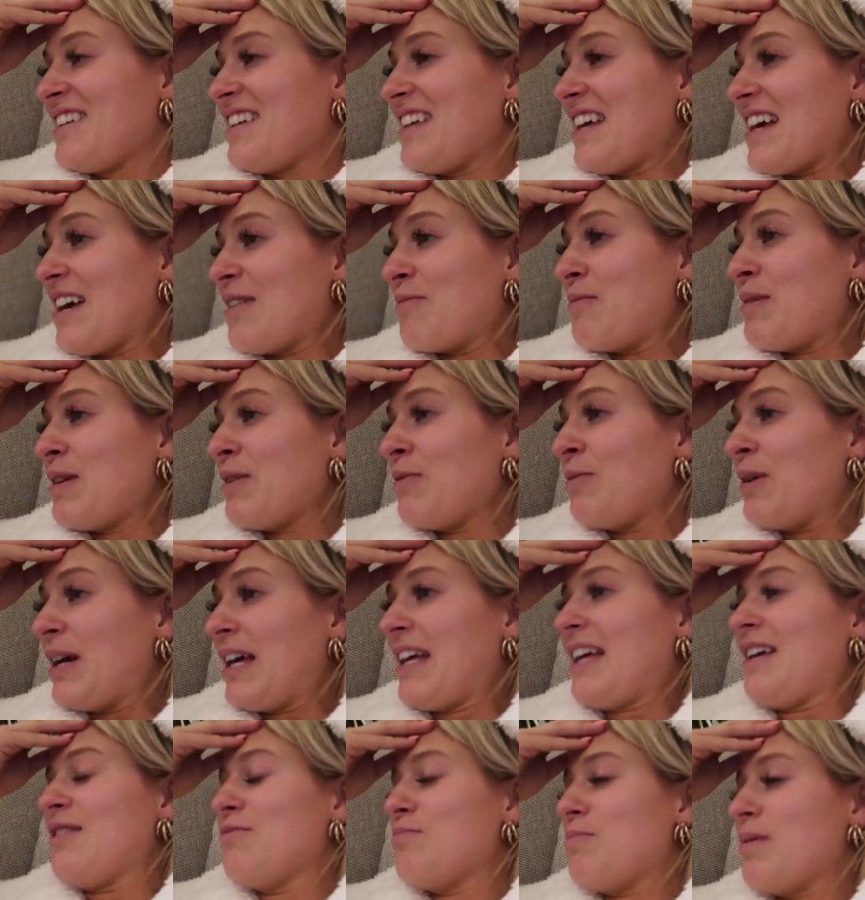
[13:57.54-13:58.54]
yeah, a bit
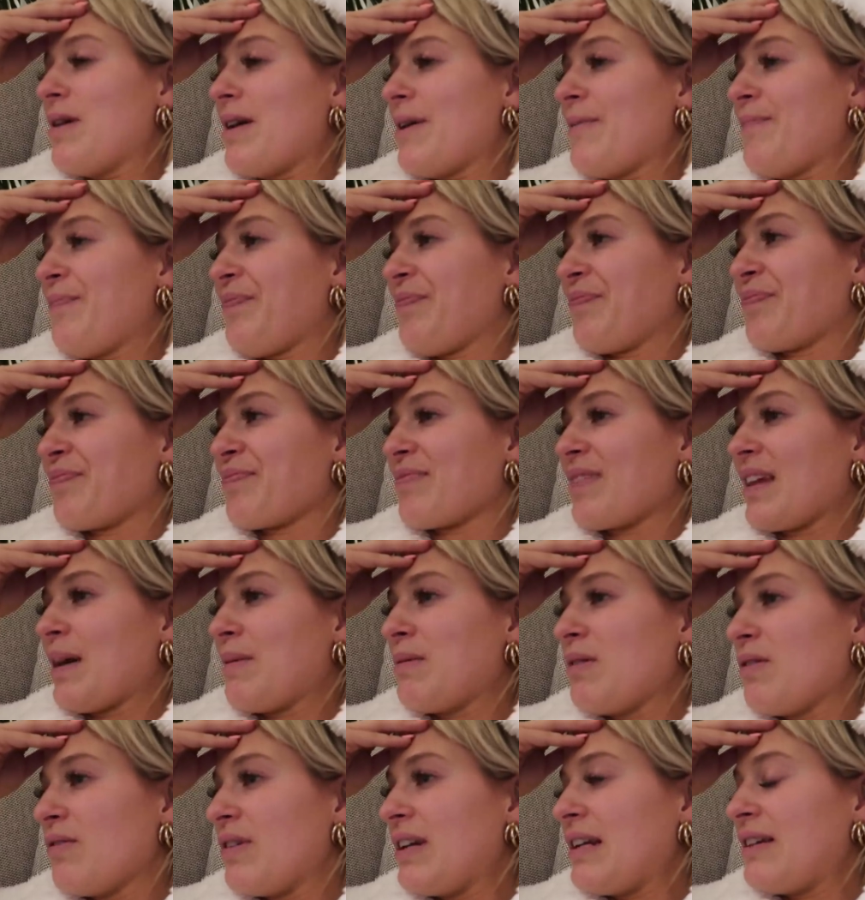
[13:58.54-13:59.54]
weird, but
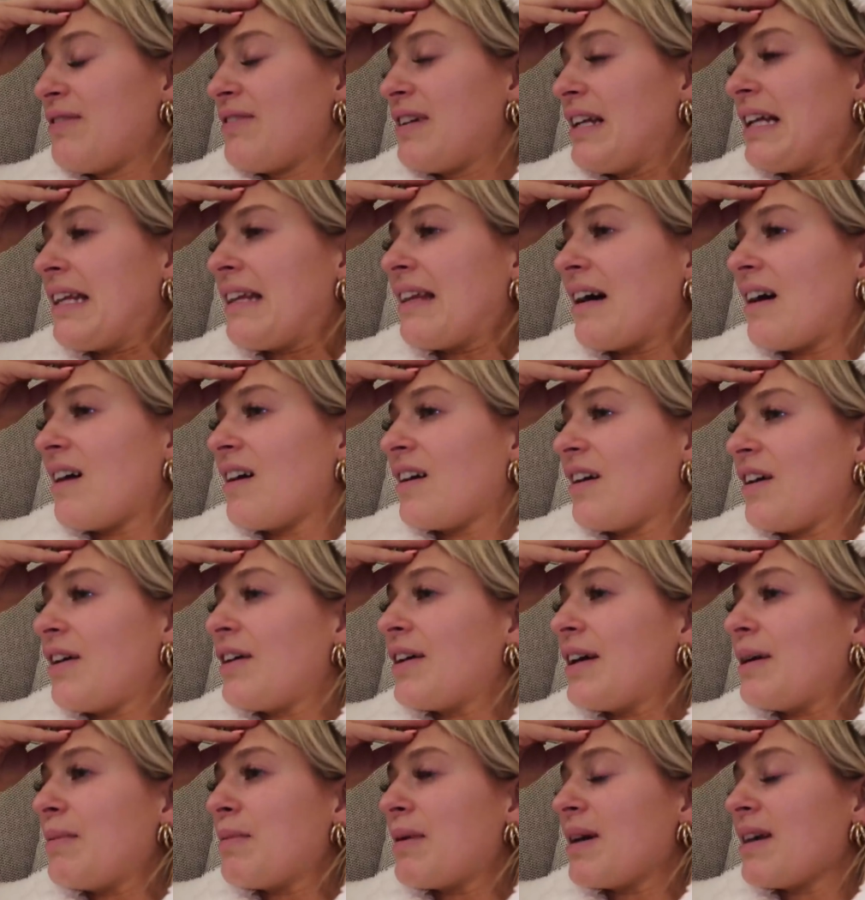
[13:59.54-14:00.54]
I'm not really feeling that
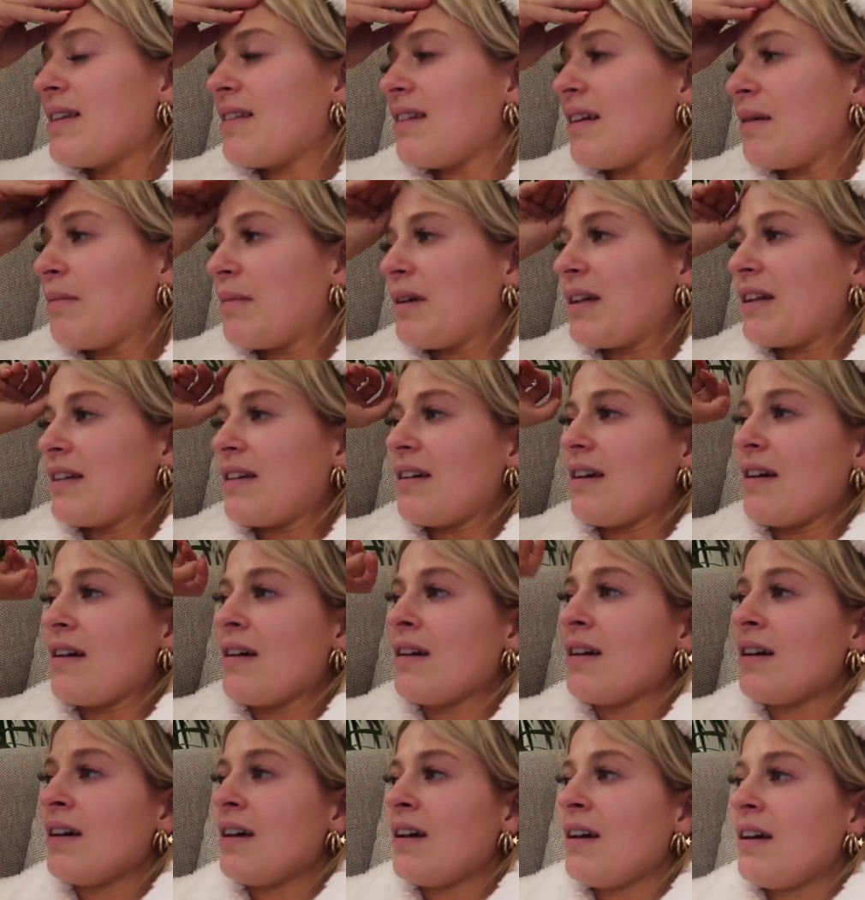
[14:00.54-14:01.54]
hungry, but I think I'm
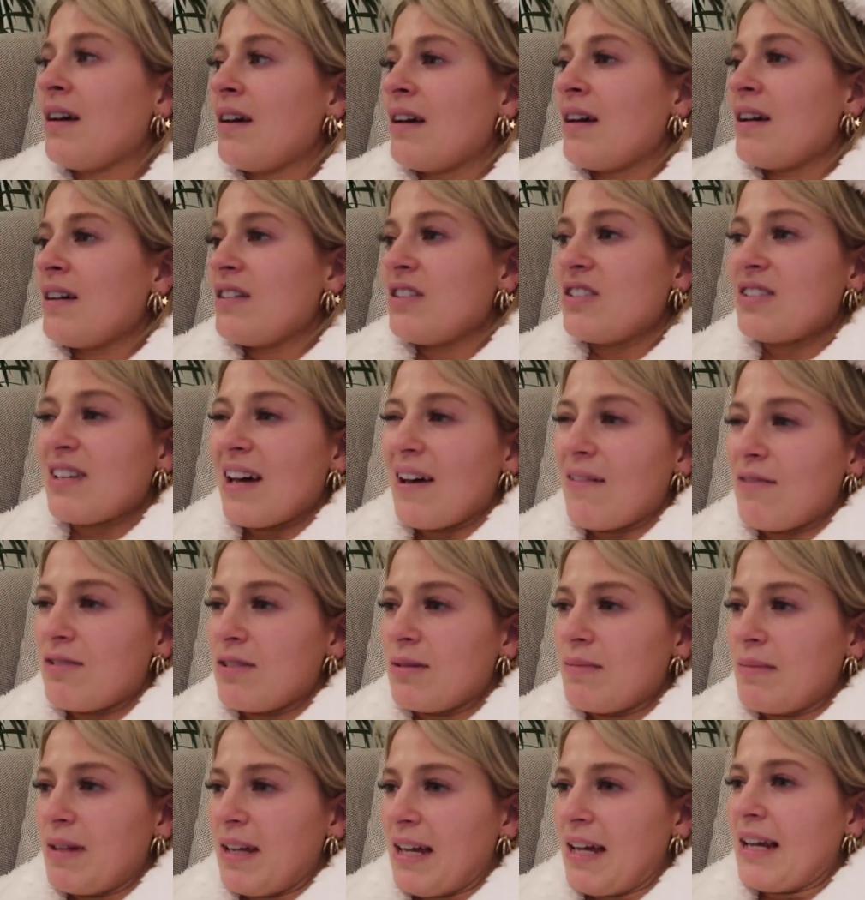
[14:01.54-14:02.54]
gonna just have
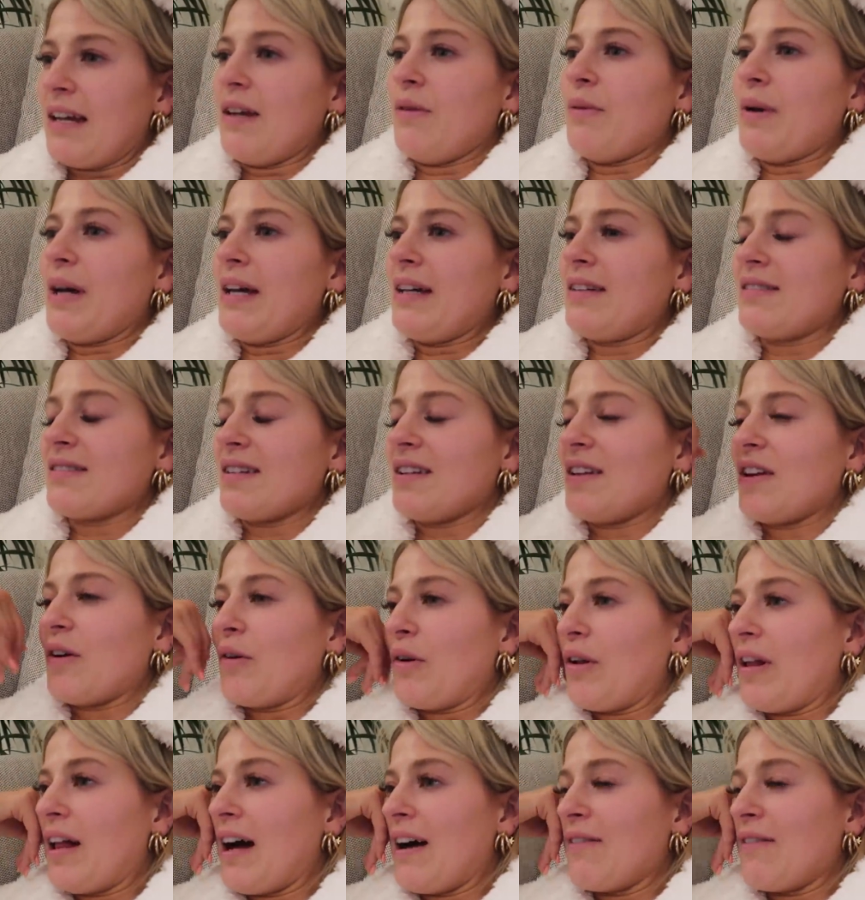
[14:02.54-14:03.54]
something anyway, because I know I'll